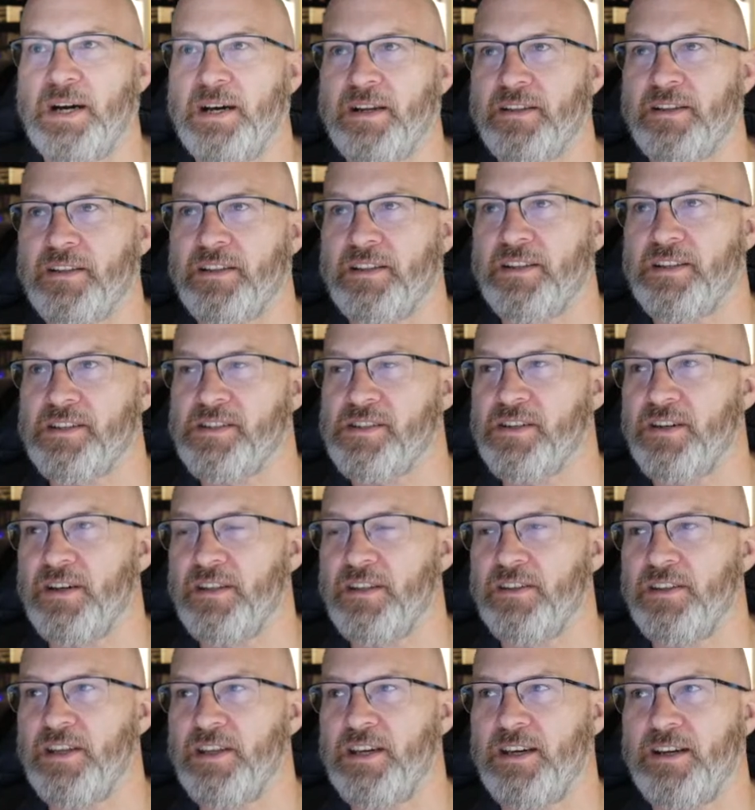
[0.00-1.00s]
of the
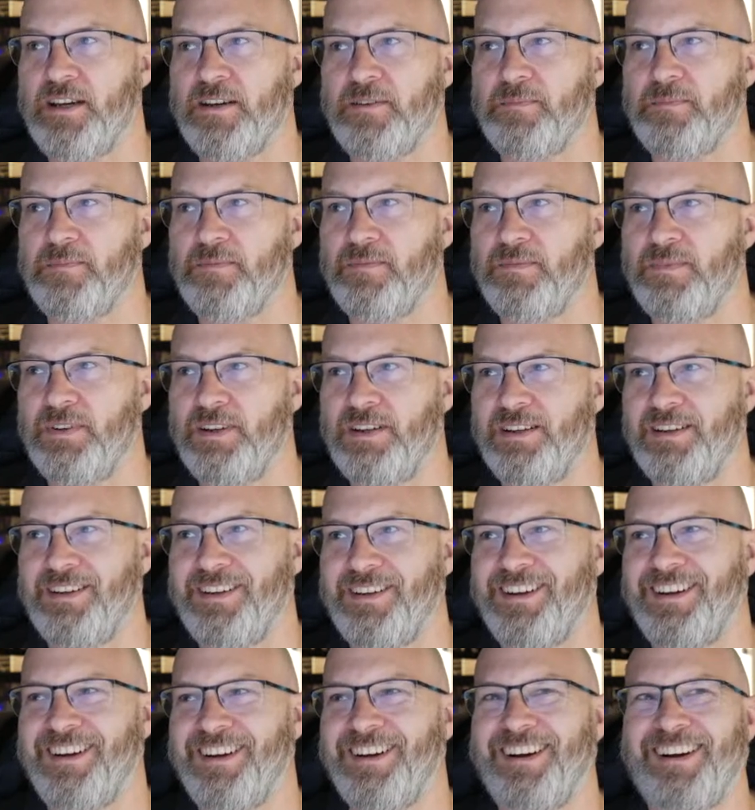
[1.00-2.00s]
design? There.
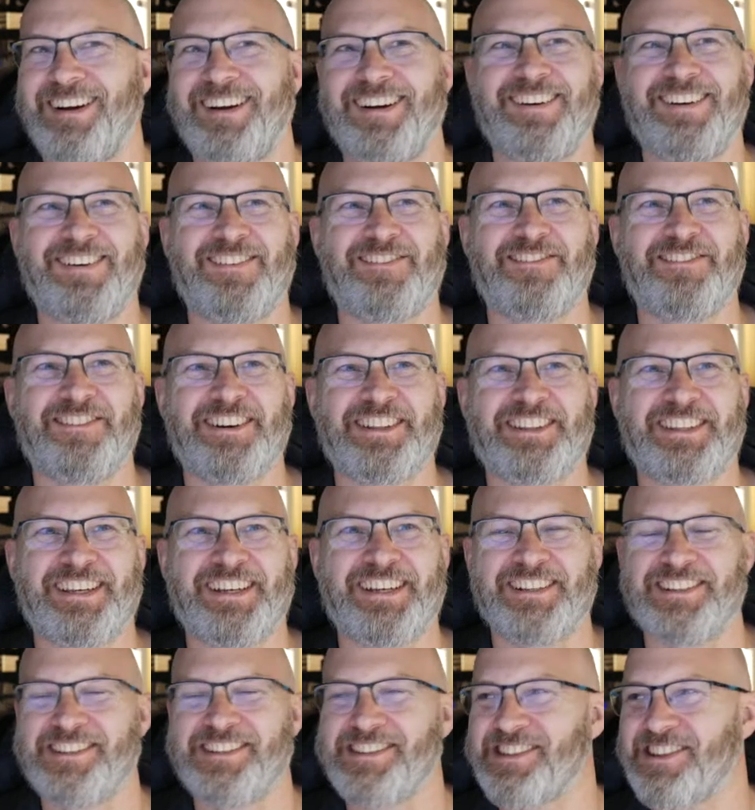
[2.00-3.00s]
What the
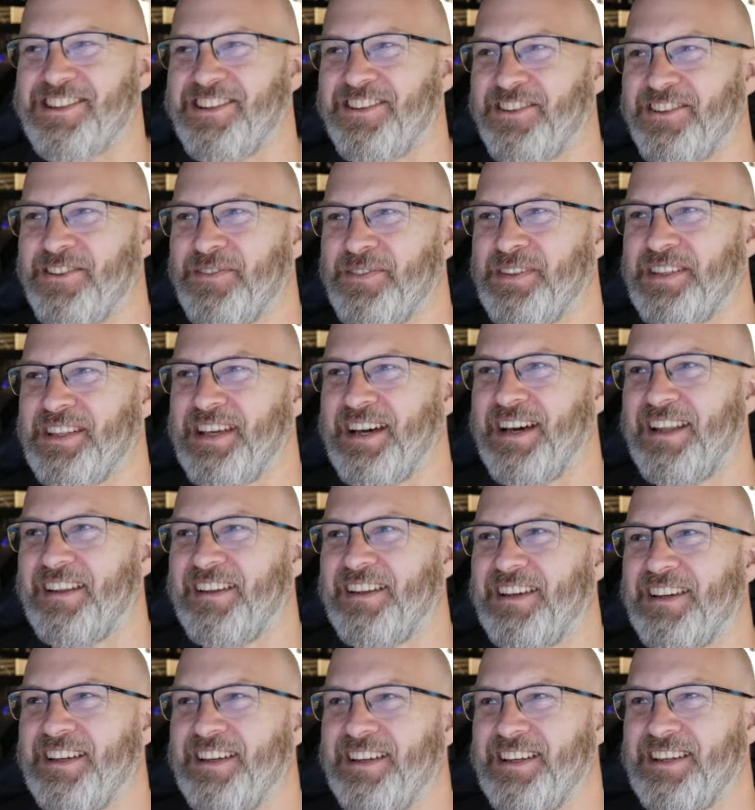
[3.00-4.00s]
hell is going on with that?
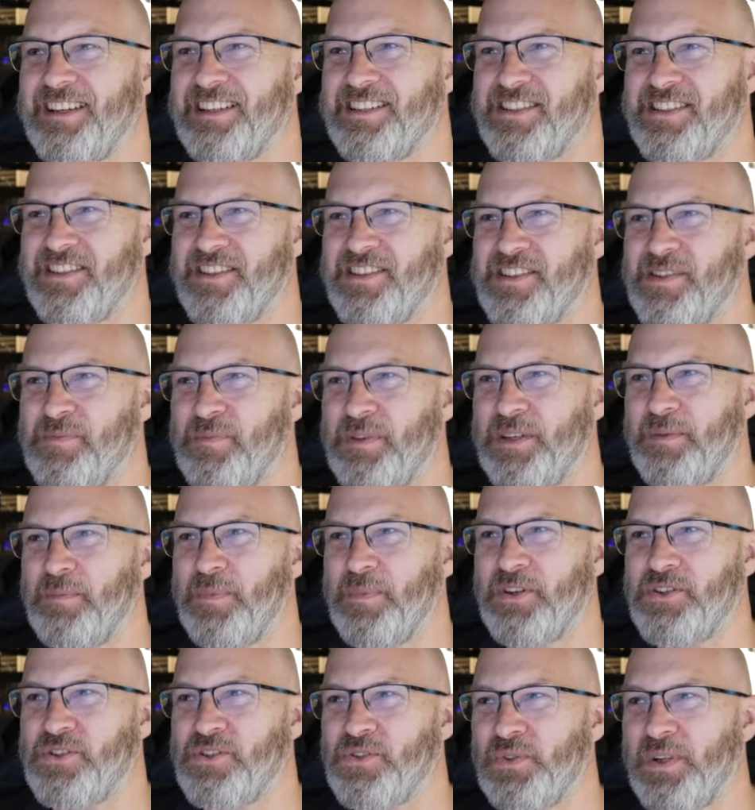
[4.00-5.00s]
So there's a big
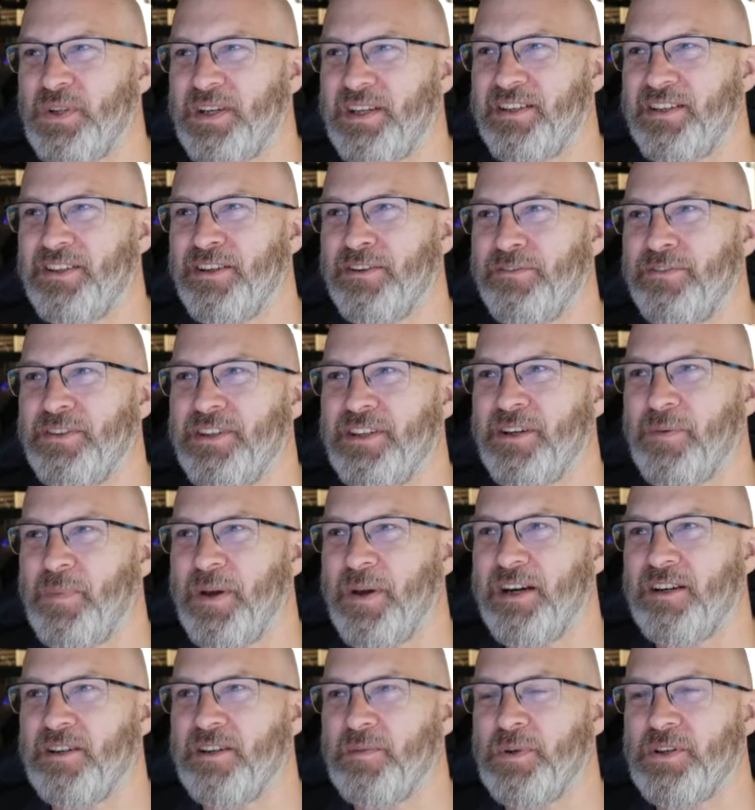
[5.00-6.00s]
module hanging off here, a
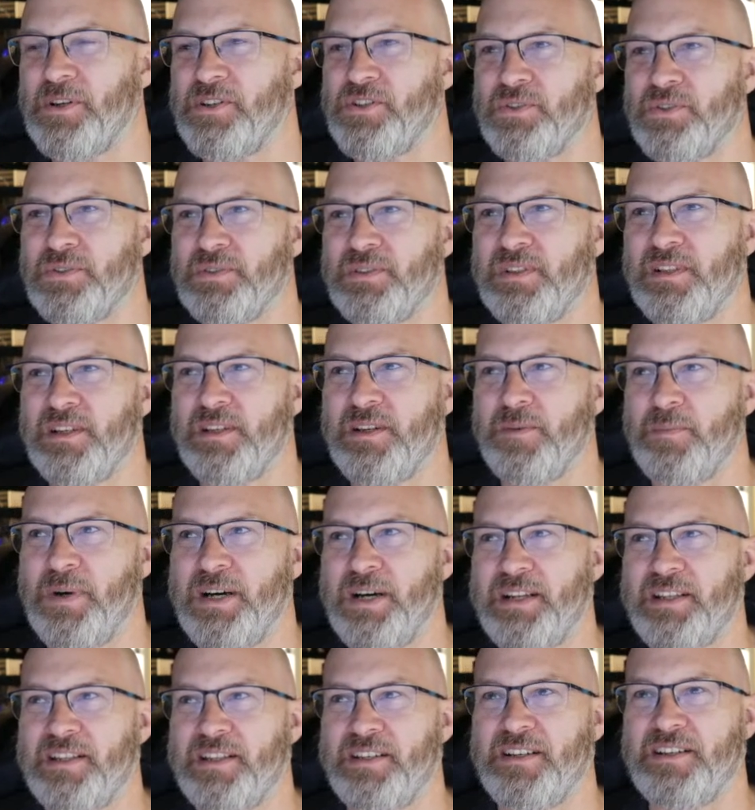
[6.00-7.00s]
power module.
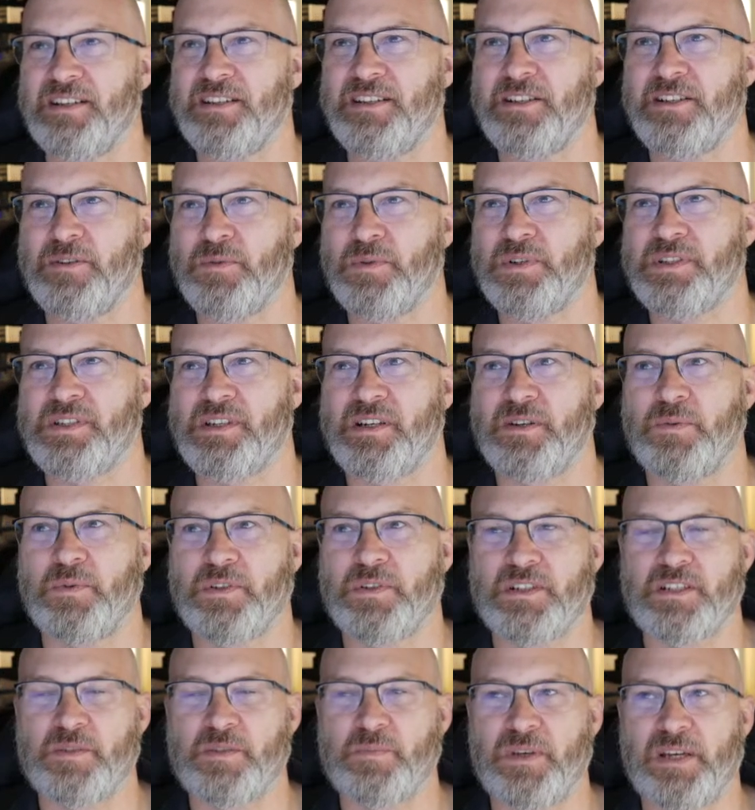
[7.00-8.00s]
Part of the idea was that I
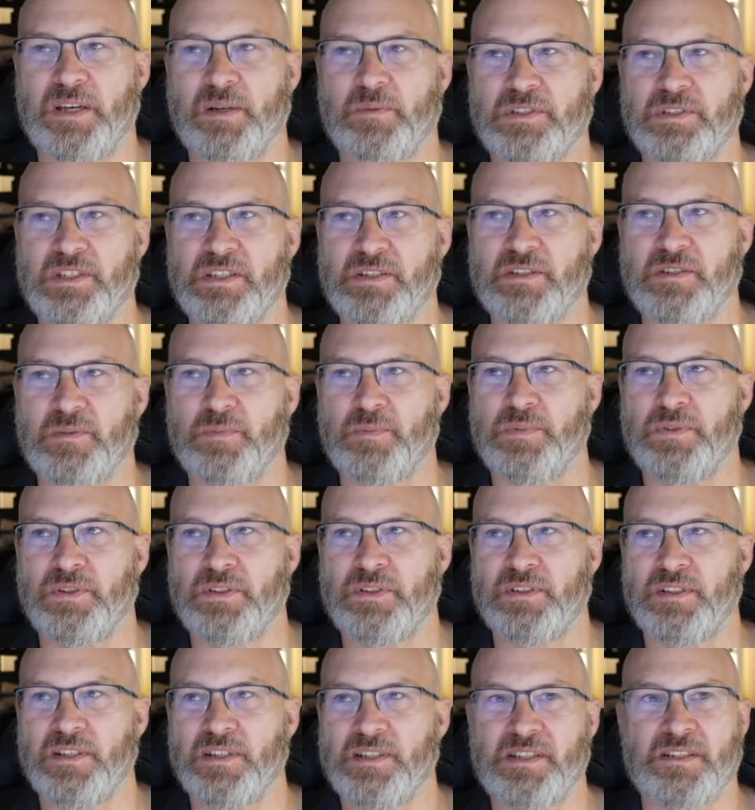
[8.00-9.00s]
wanted to be able to put
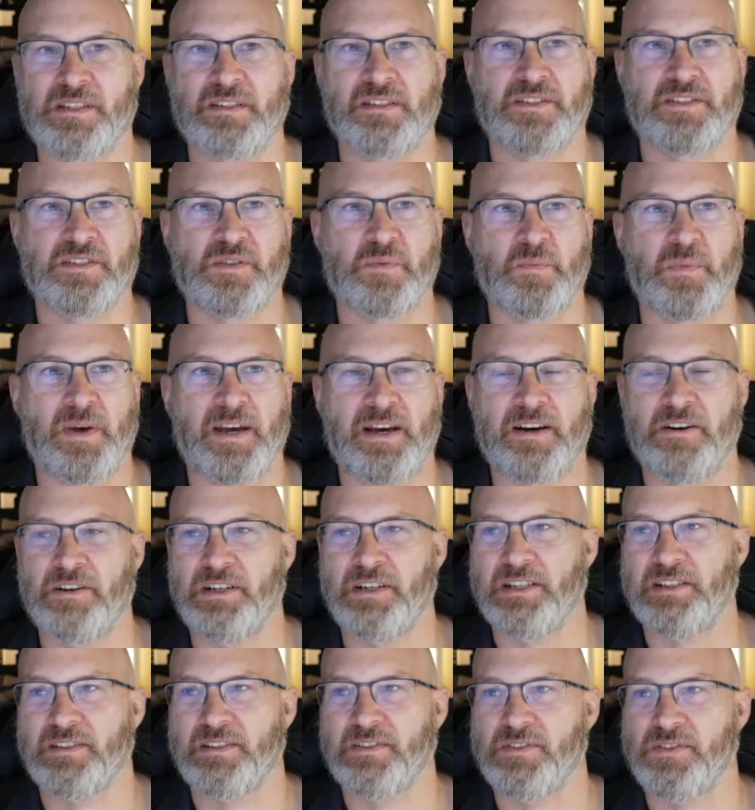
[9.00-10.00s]
lots and lots of
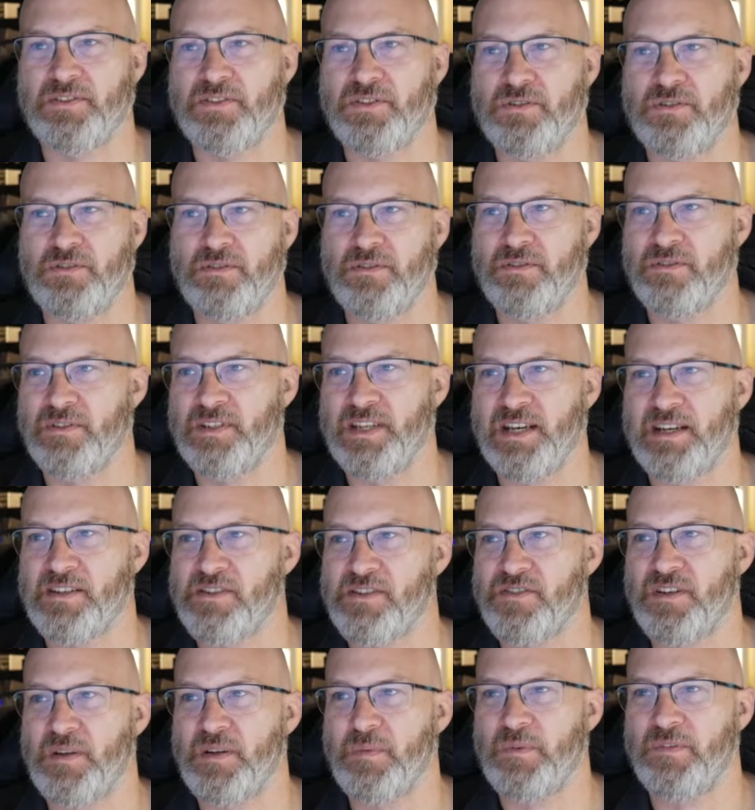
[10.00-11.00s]
power to
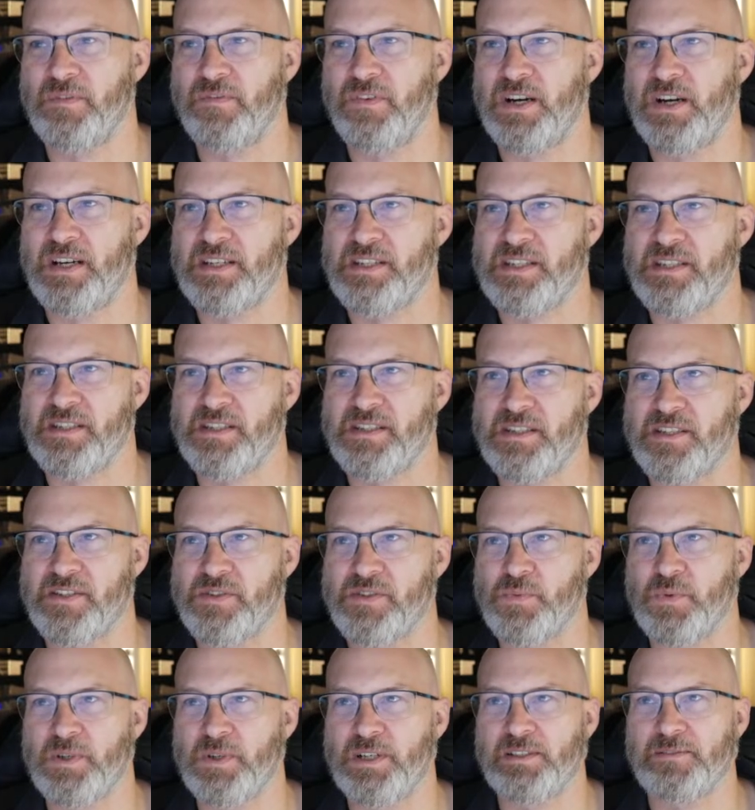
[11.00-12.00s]
downstream devices
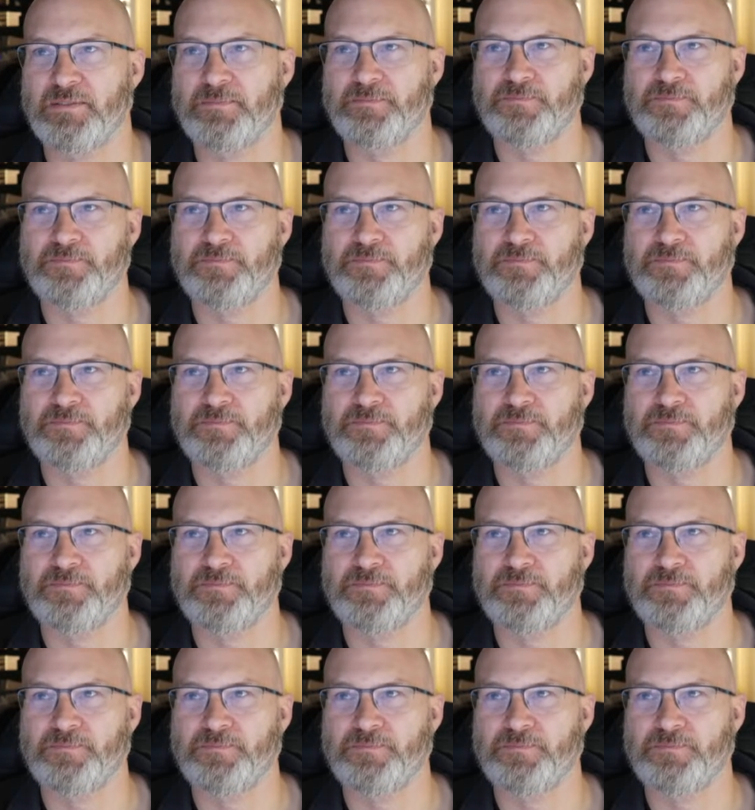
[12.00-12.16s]
as well,